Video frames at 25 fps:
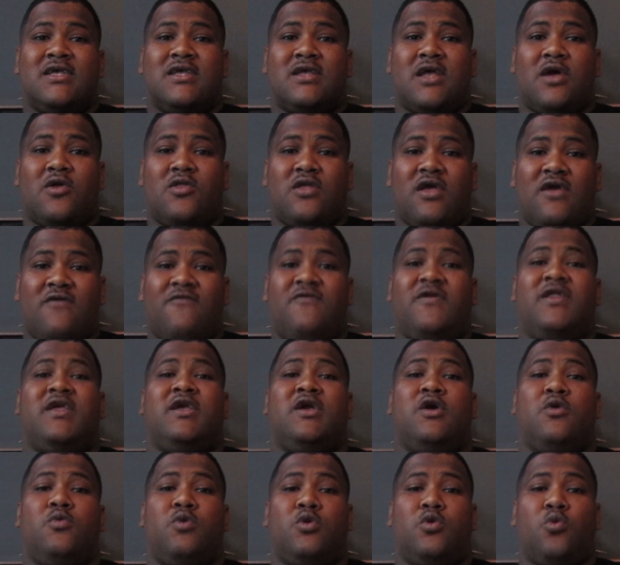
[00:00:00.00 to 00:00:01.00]
South
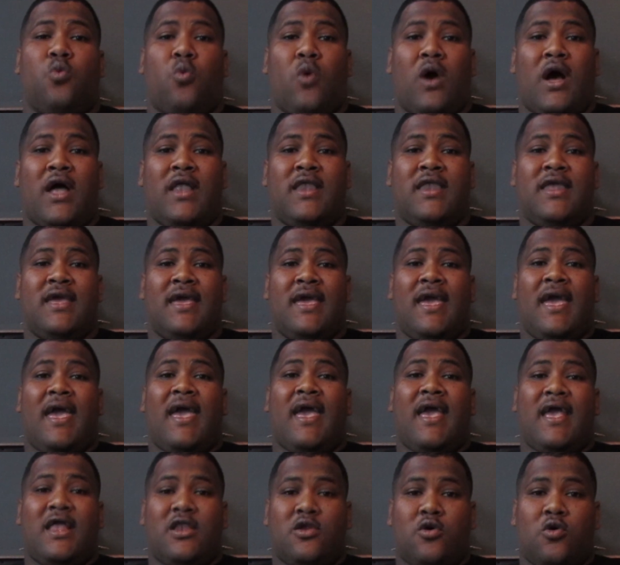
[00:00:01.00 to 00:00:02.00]
Africa with 1
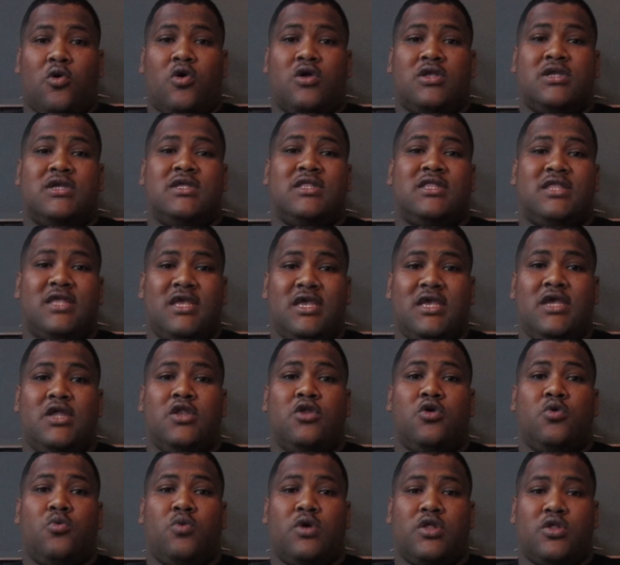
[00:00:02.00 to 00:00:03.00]
and
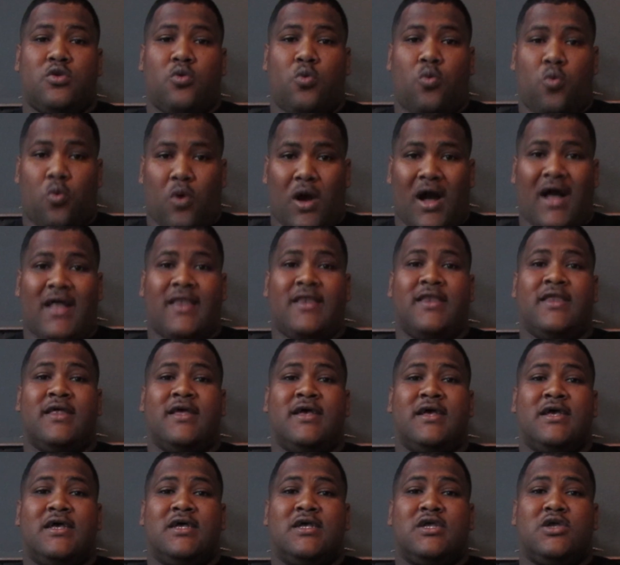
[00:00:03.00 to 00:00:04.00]
Argentina with one.
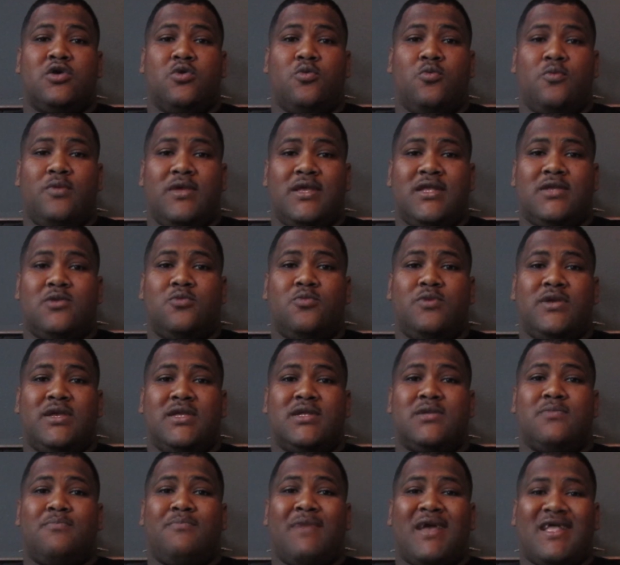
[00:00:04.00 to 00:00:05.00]
So which
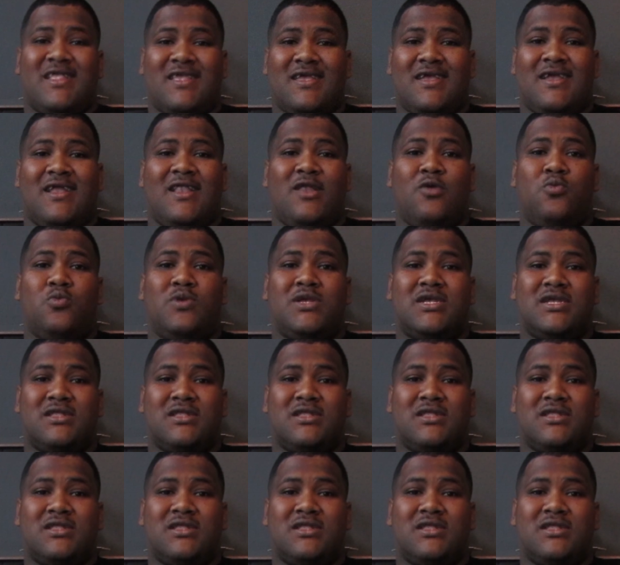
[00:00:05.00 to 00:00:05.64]
means mathematically we